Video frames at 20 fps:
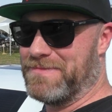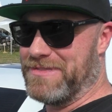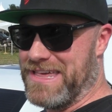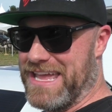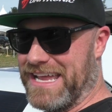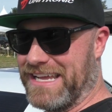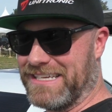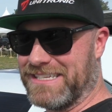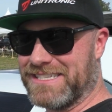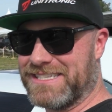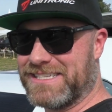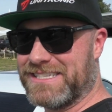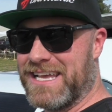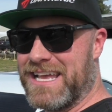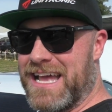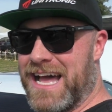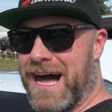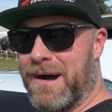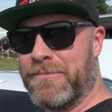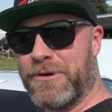things.
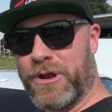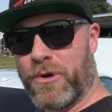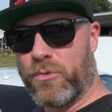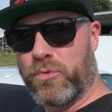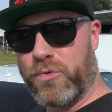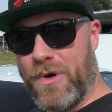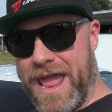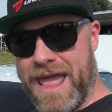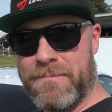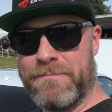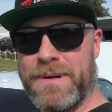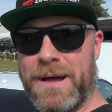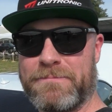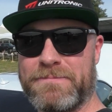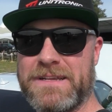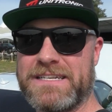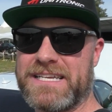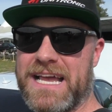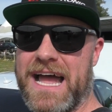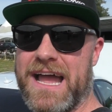I'm gonna ramp up
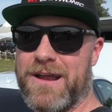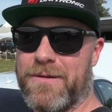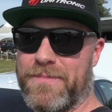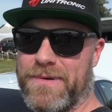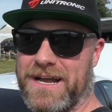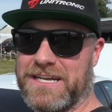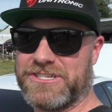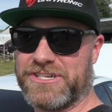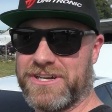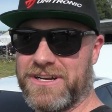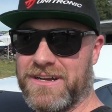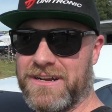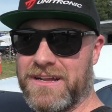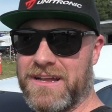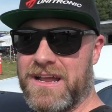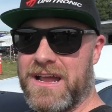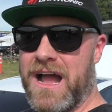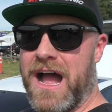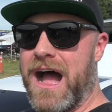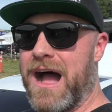the tire pressure.
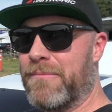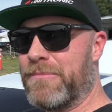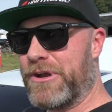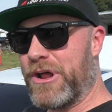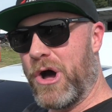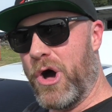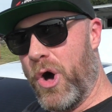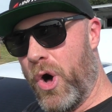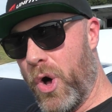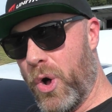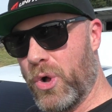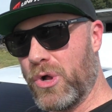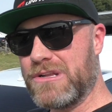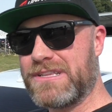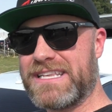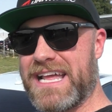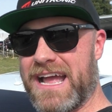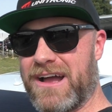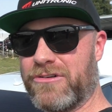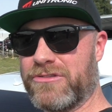I'm gonna
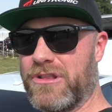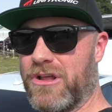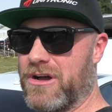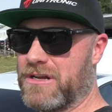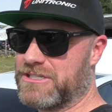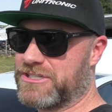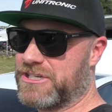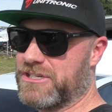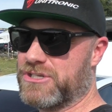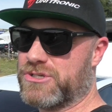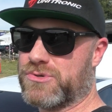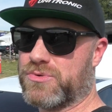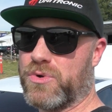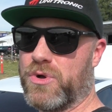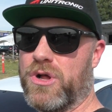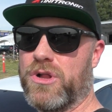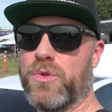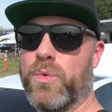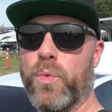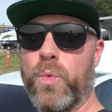hold down launch
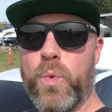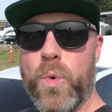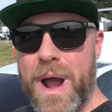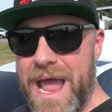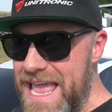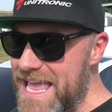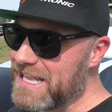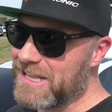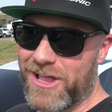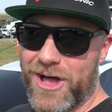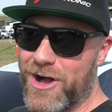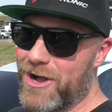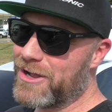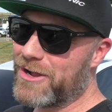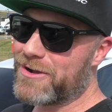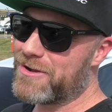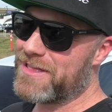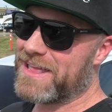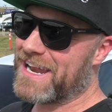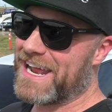control way
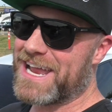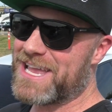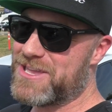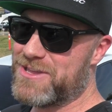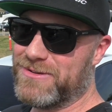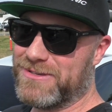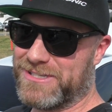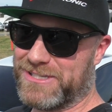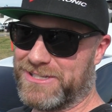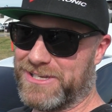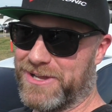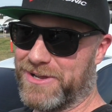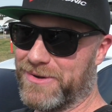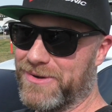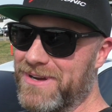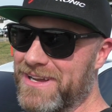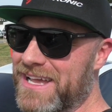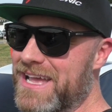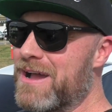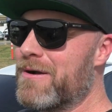longer than I used
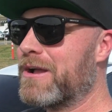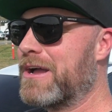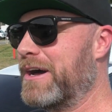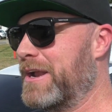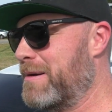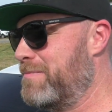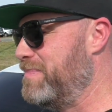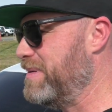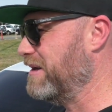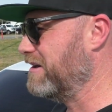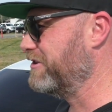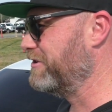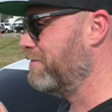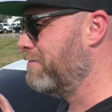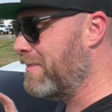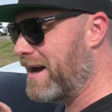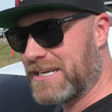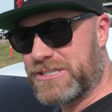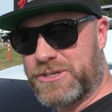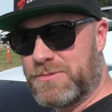to. Gonna build
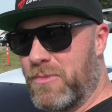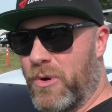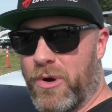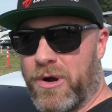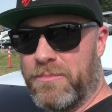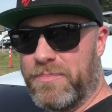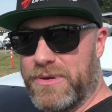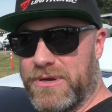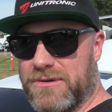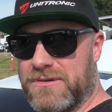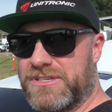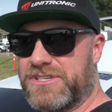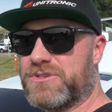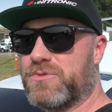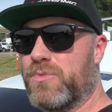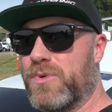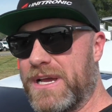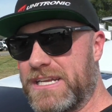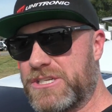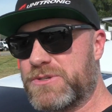much more boost,
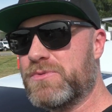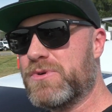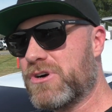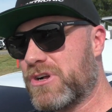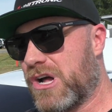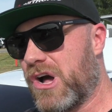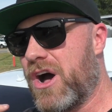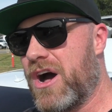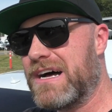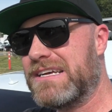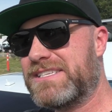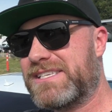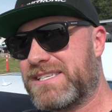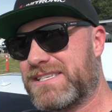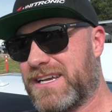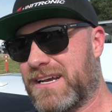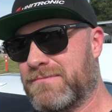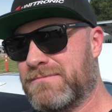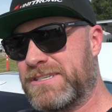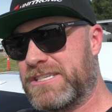which will cause
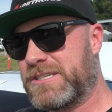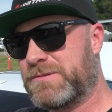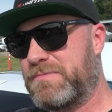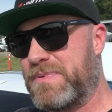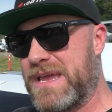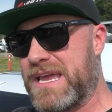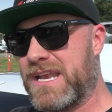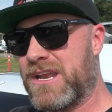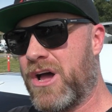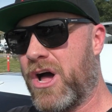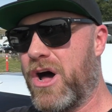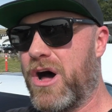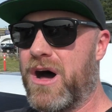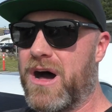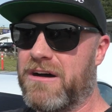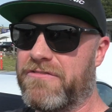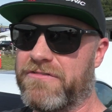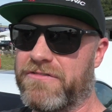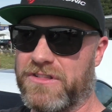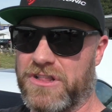some spin
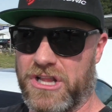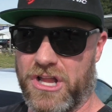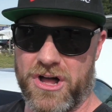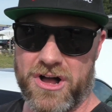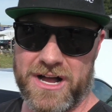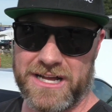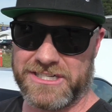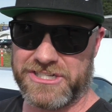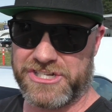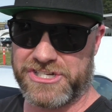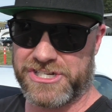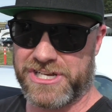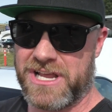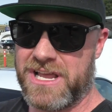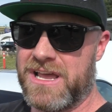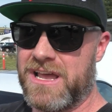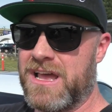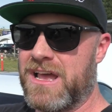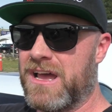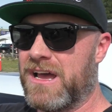off launch.
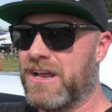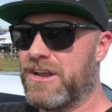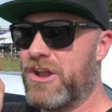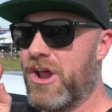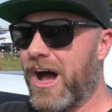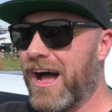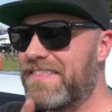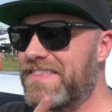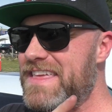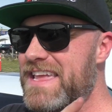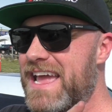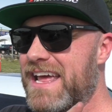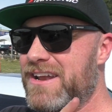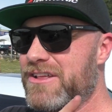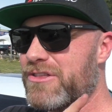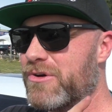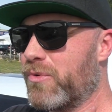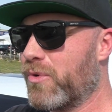Not the end of the